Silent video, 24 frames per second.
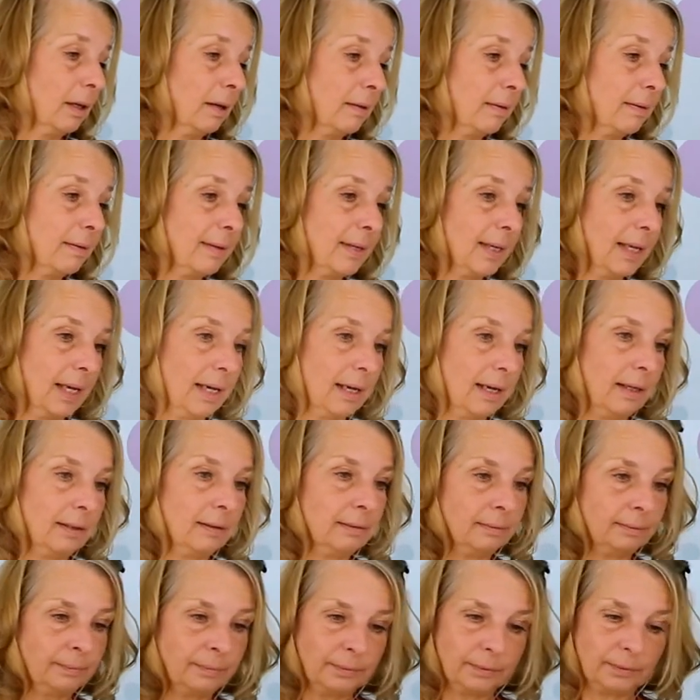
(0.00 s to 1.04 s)

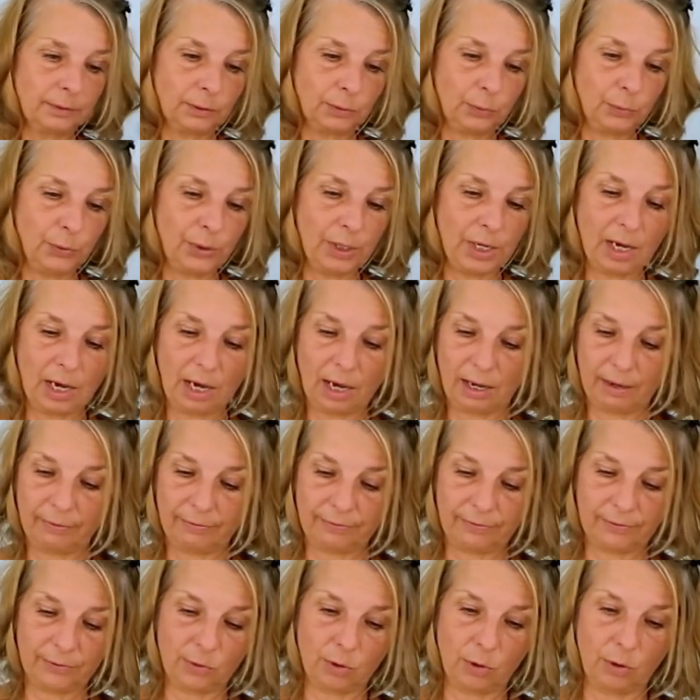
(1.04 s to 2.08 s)
Then we
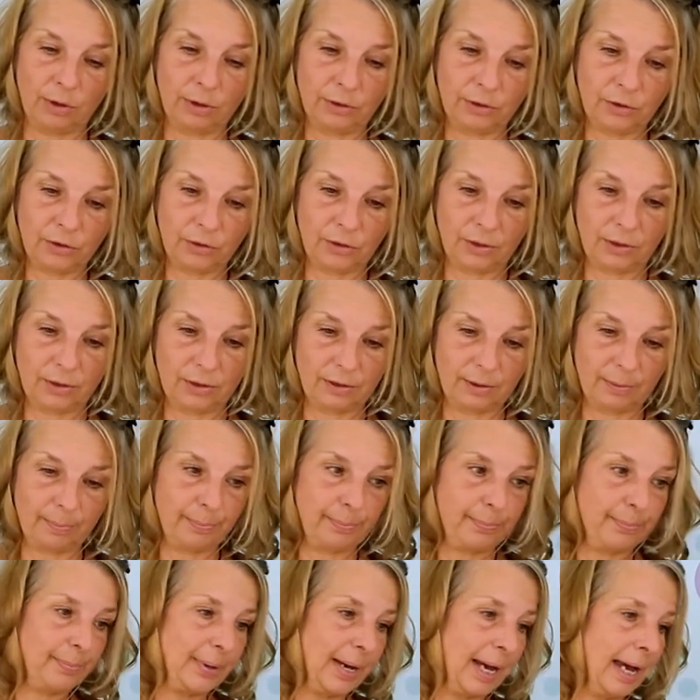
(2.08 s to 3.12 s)
have got the
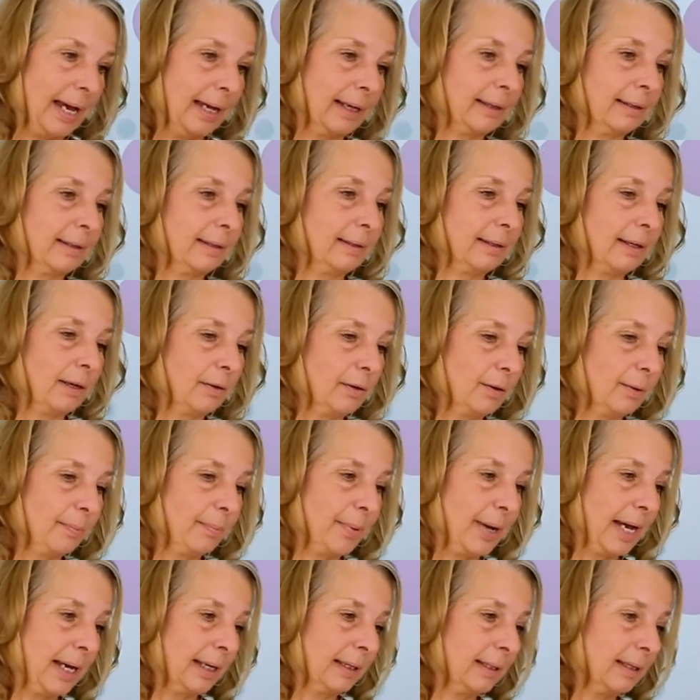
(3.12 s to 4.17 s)
back. Now the
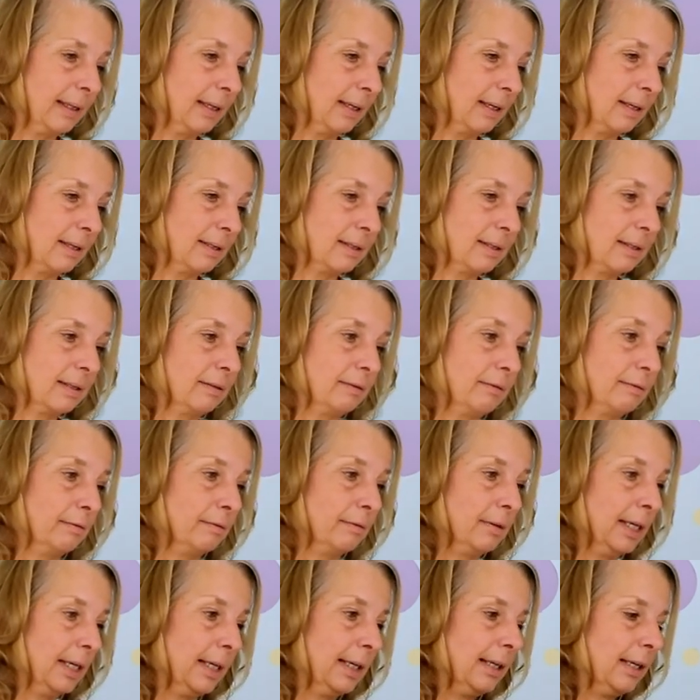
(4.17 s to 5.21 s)
back is
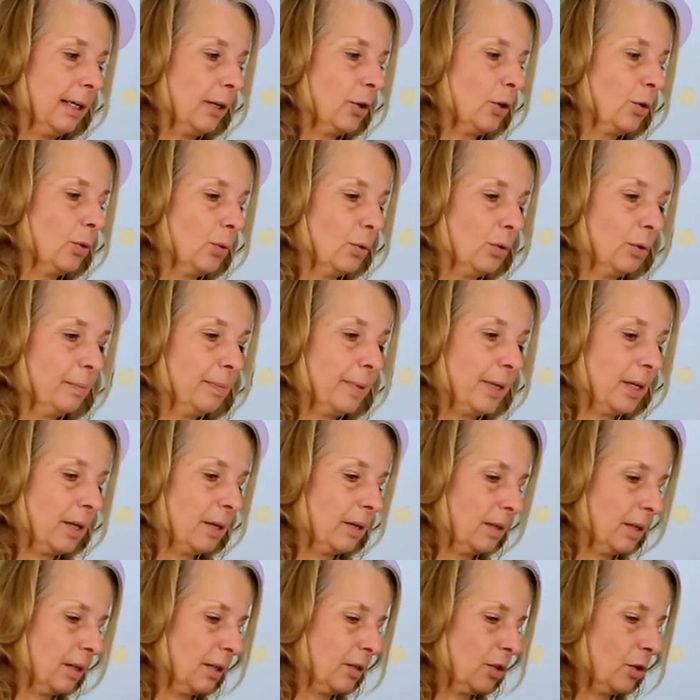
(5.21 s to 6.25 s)
really cool
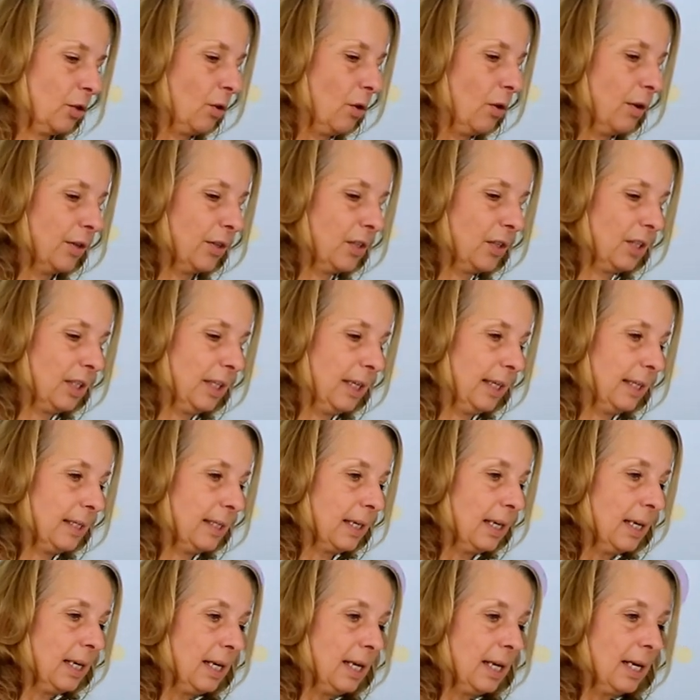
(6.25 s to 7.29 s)
because it's got a
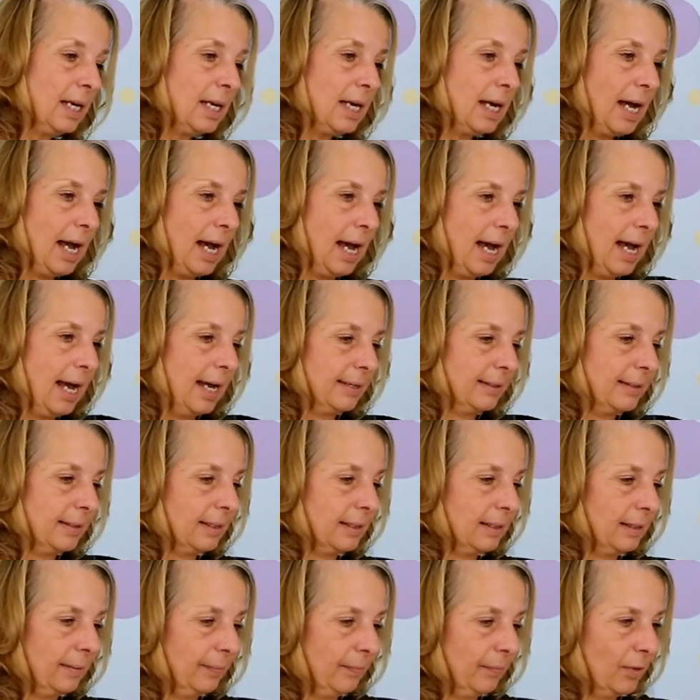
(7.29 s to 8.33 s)
slit.
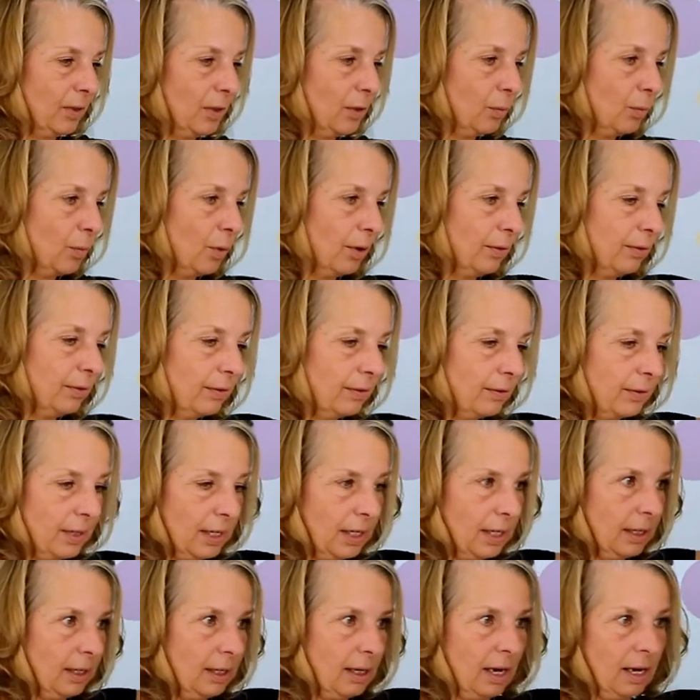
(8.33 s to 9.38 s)
And the one
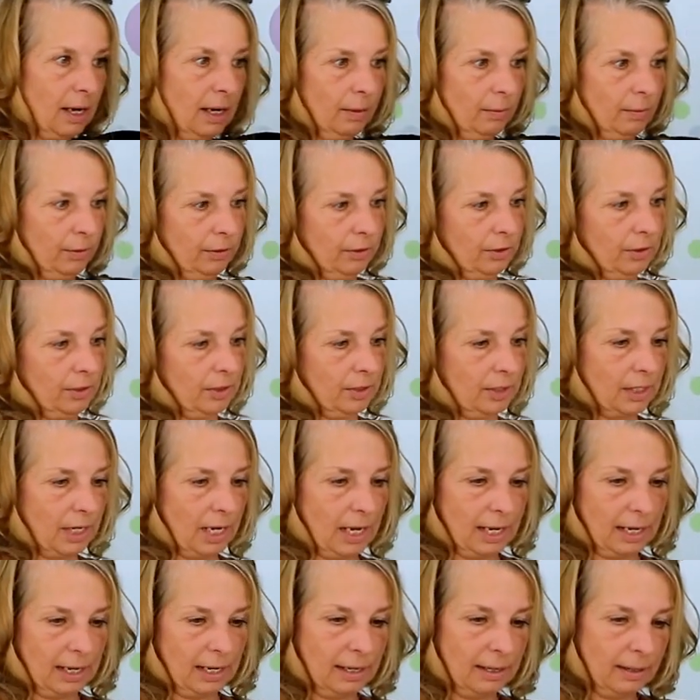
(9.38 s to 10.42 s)
thing I want to
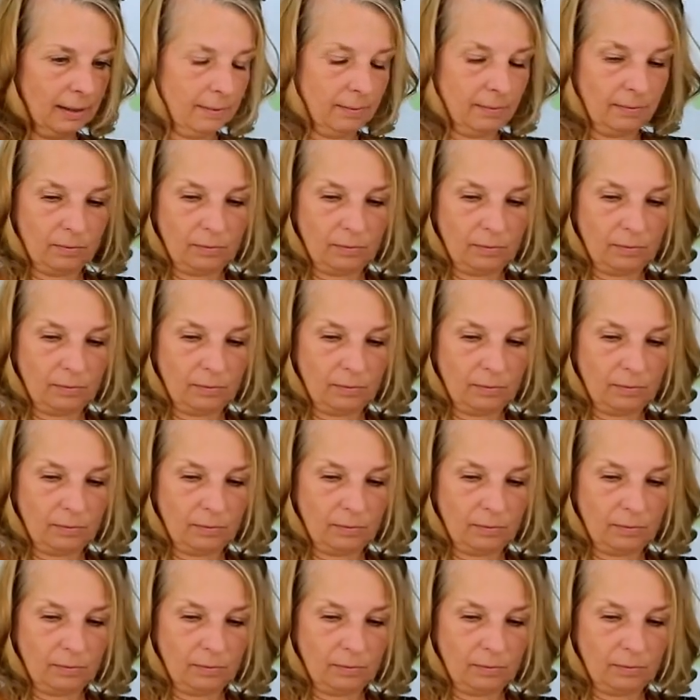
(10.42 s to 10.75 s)
say